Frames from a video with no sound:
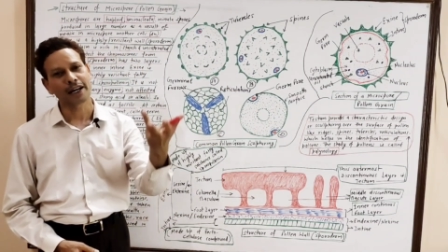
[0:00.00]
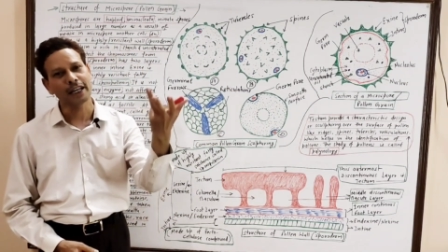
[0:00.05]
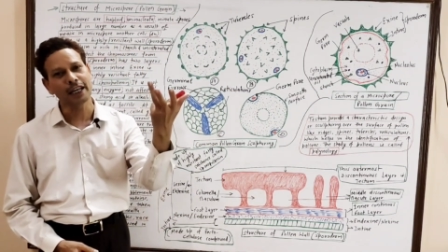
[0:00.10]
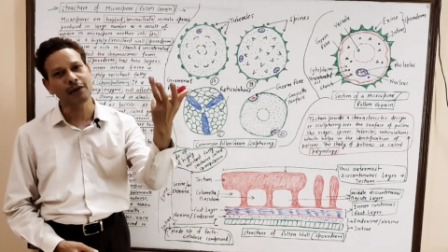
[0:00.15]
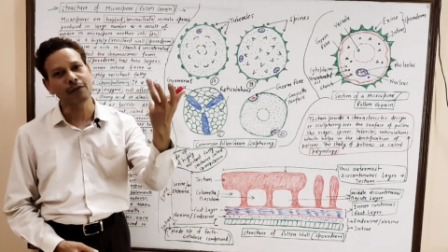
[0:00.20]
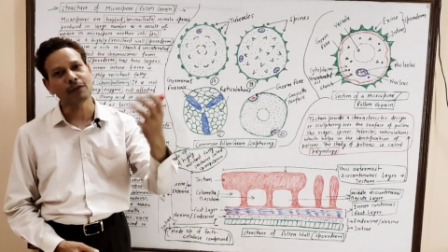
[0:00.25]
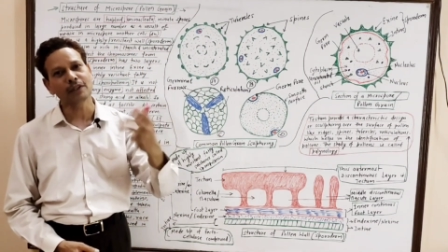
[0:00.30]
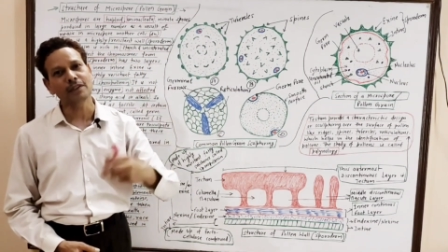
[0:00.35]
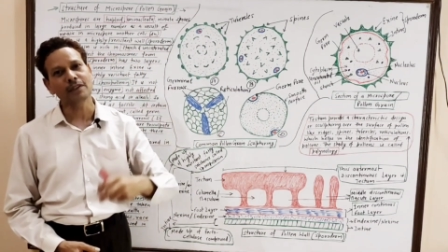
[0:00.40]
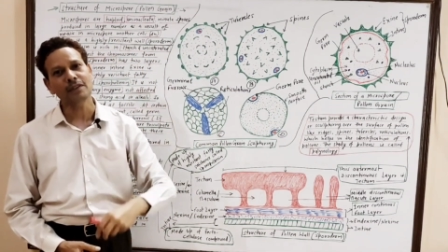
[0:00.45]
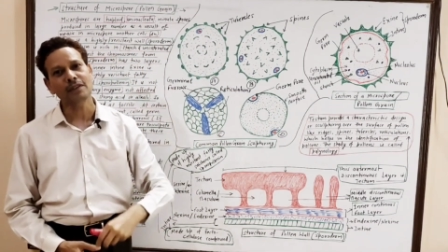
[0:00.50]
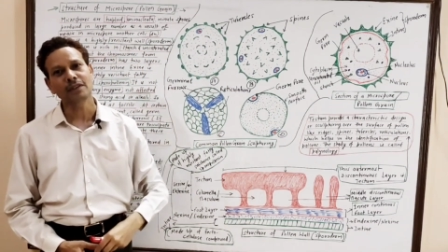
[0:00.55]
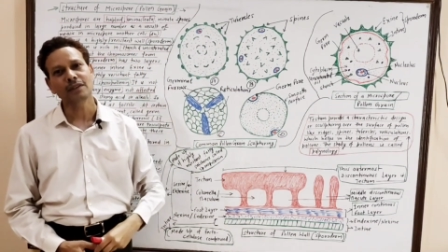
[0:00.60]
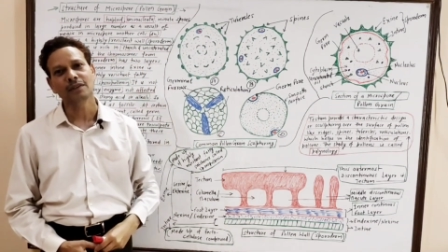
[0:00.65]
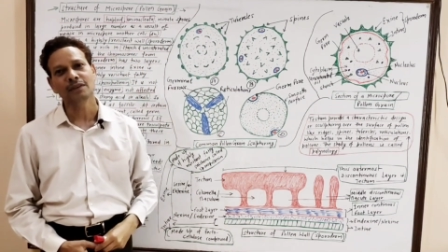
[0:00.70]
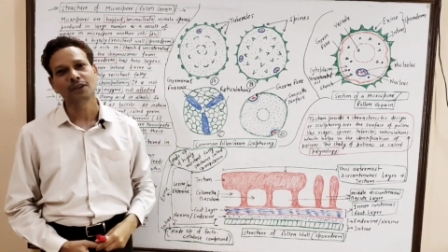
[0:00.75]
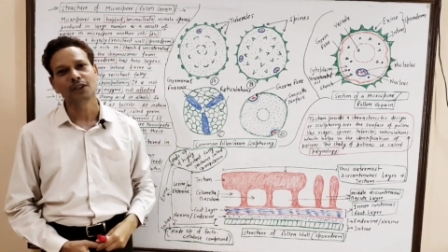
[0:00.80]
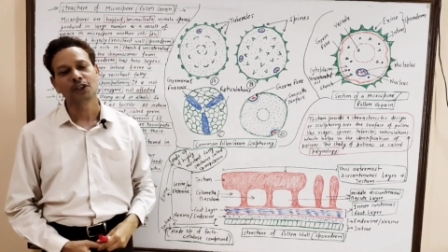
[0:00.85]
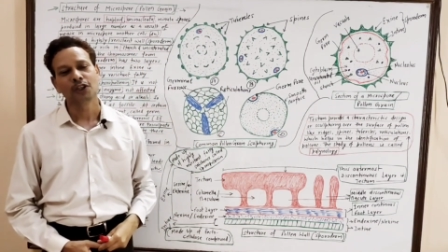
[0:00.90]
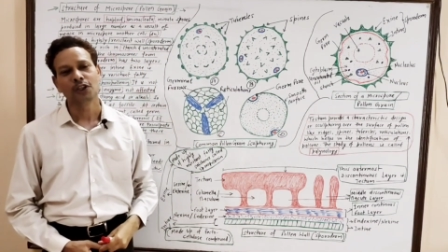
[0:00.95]
given
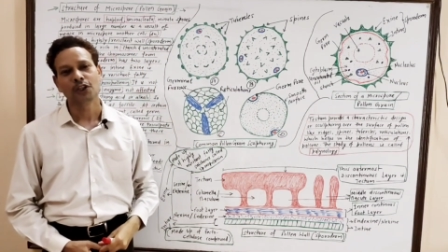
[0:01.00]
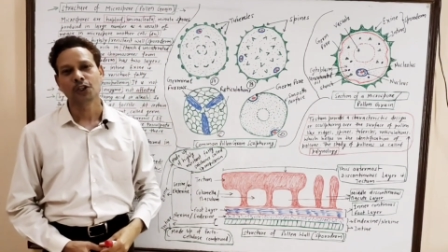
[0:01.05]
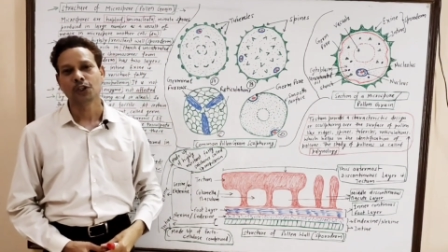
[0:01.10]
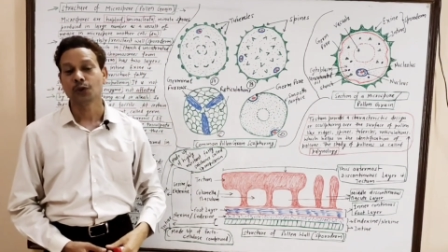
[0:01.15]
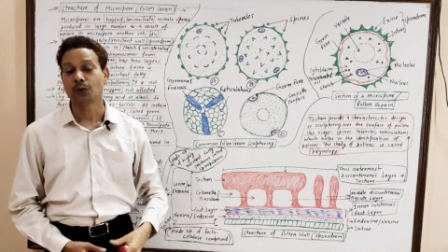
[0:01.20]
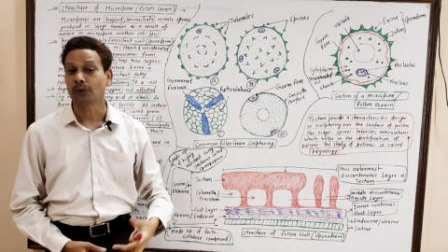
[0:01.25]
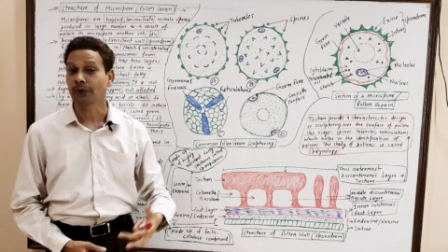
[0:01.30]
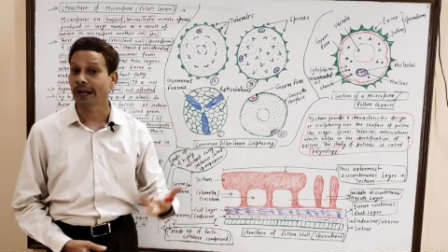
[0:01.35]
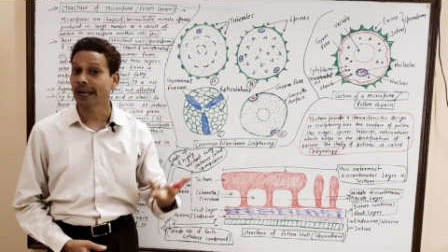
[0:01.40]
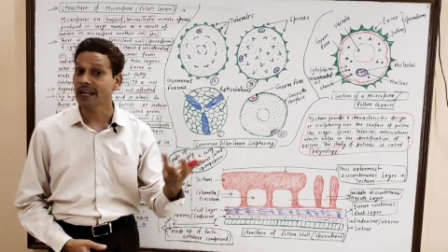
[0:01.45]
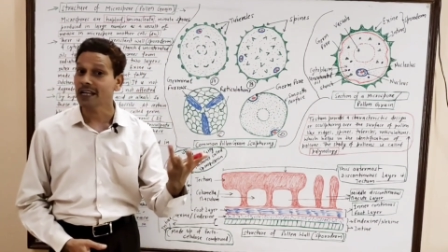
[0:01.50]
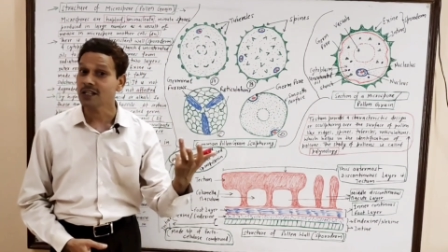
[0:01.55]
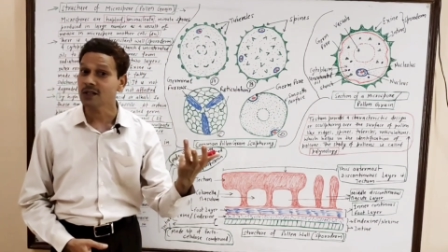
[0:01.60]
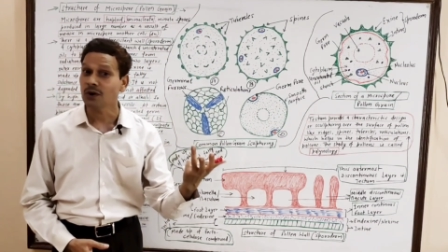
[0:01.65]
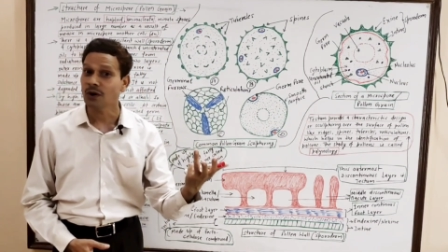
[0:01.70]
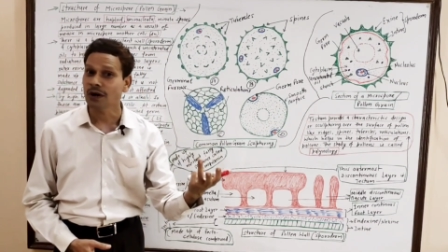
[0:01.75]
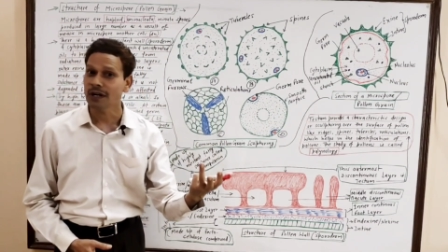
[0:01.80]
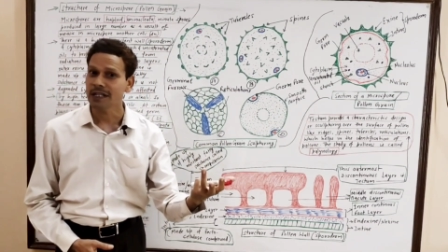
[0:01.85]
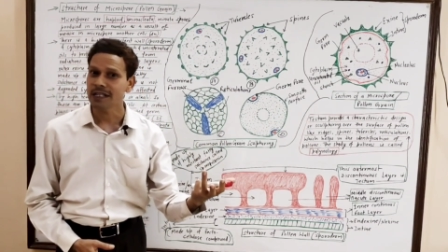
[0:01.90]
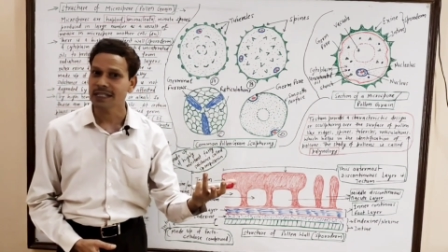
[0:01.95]
to race
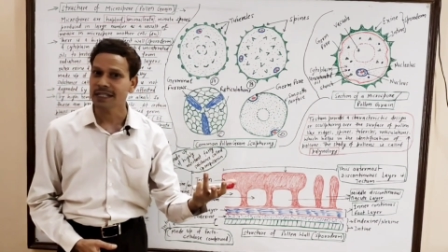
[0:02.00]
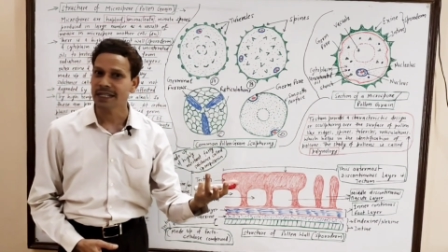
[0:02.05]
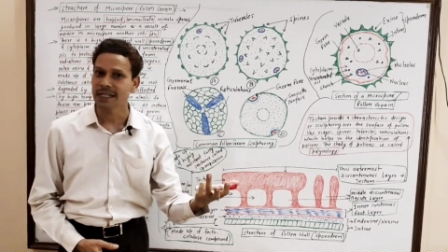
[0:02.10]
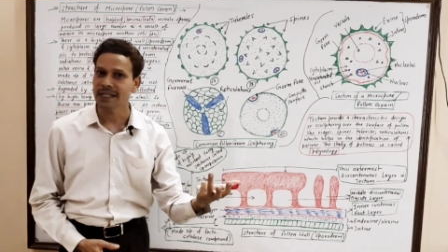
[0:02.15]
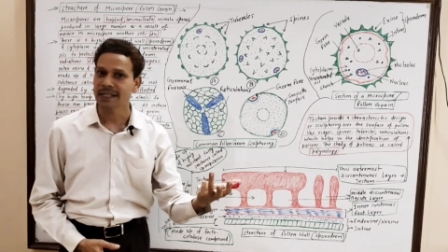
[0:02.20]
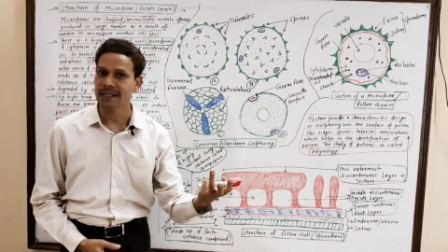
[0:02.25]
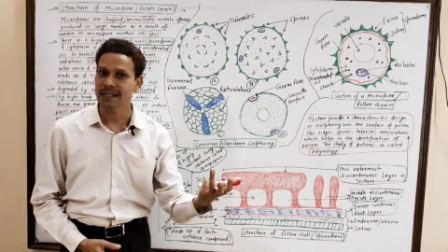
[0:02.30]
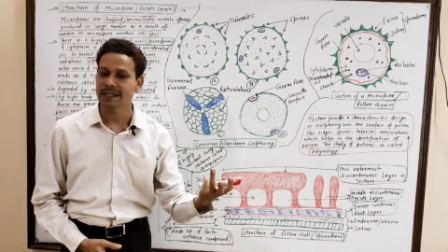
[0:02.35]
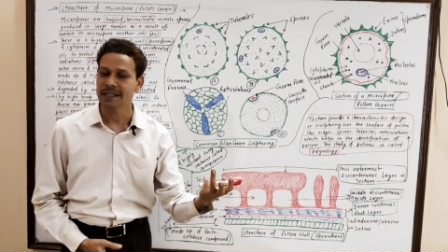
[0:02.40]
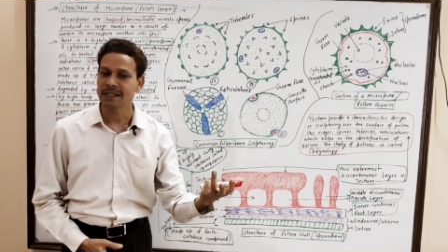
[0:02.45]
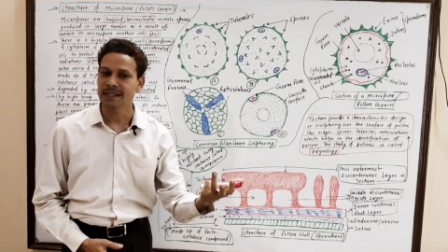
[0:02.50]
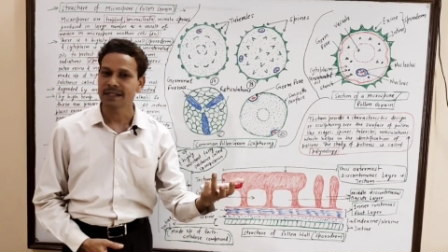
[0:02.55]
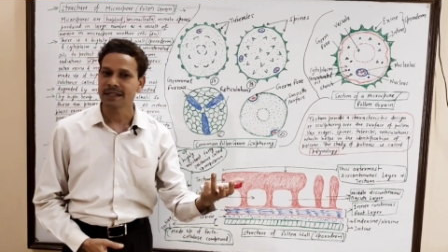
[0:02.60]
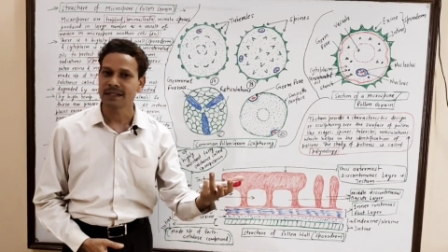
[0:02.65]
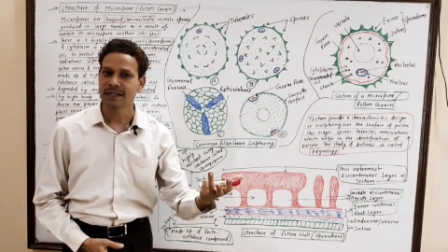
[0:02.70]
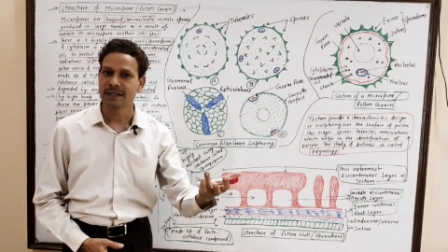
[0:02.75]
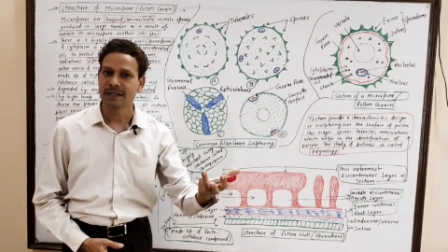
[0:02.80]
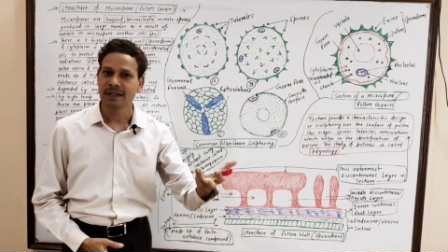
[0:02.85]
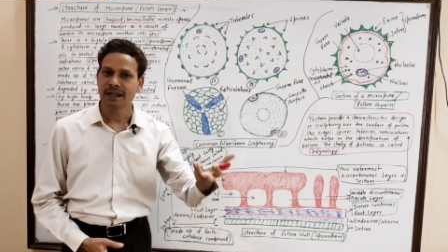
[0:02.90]
horses,